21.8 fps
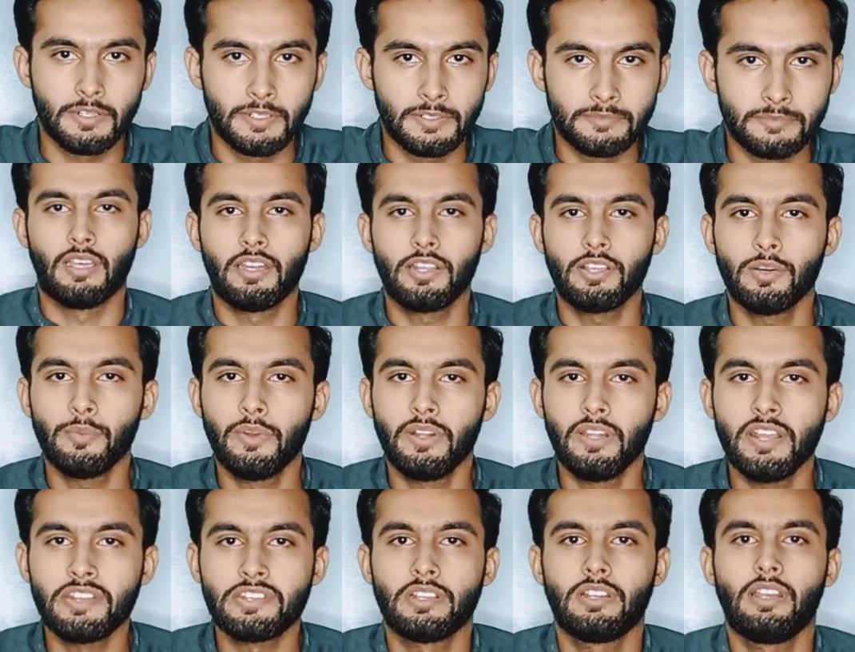The
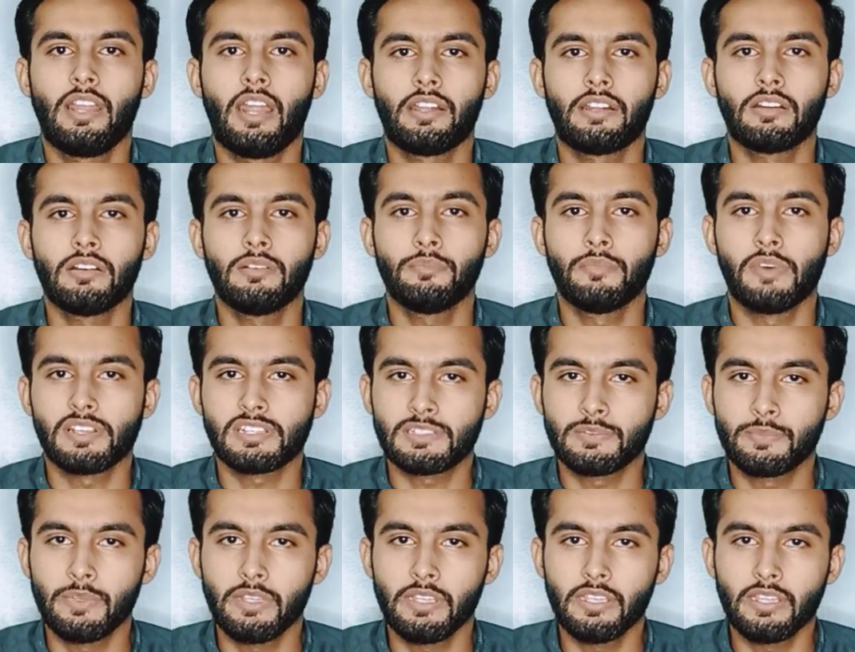recommendation letter
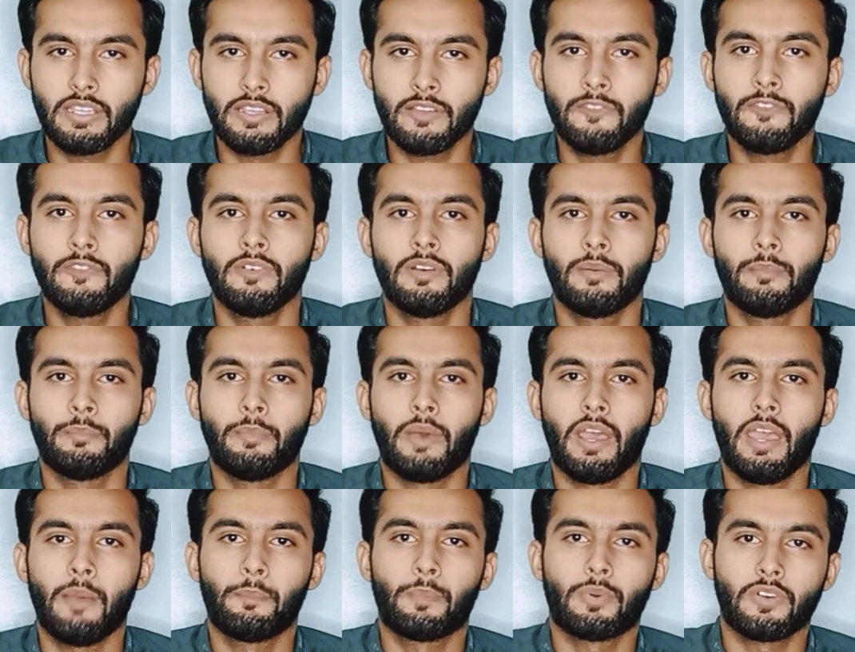must be given
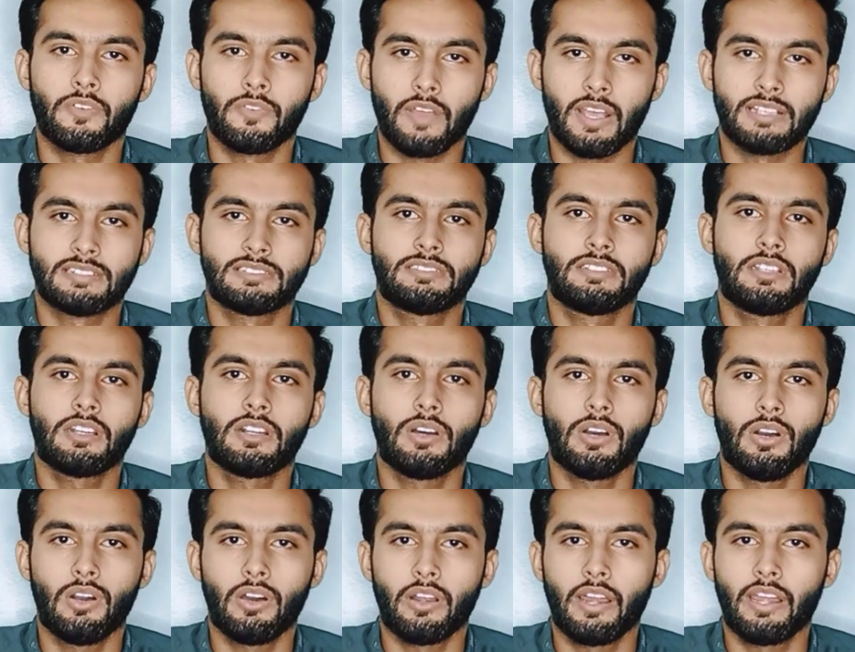by a
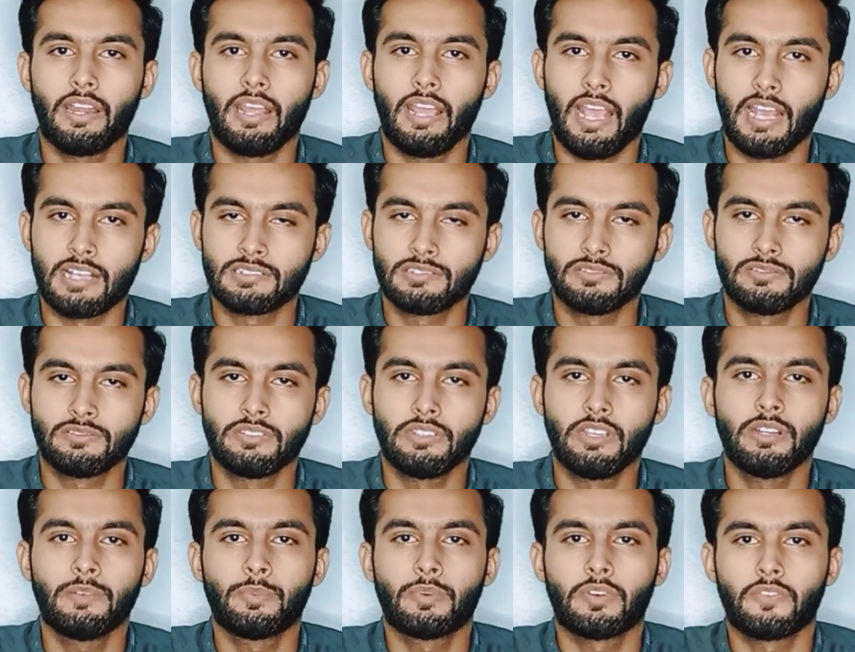professor or an
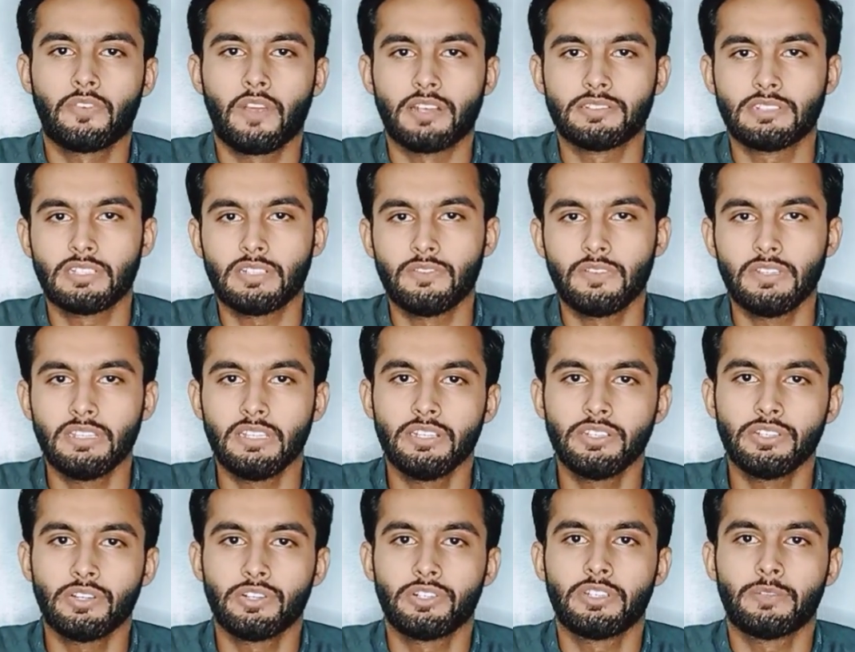associate professor
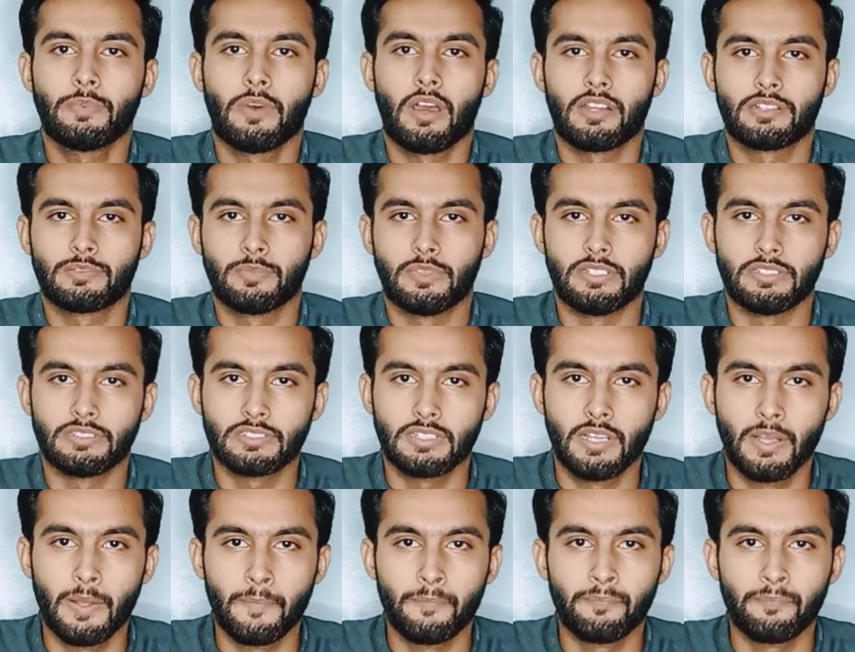within your department.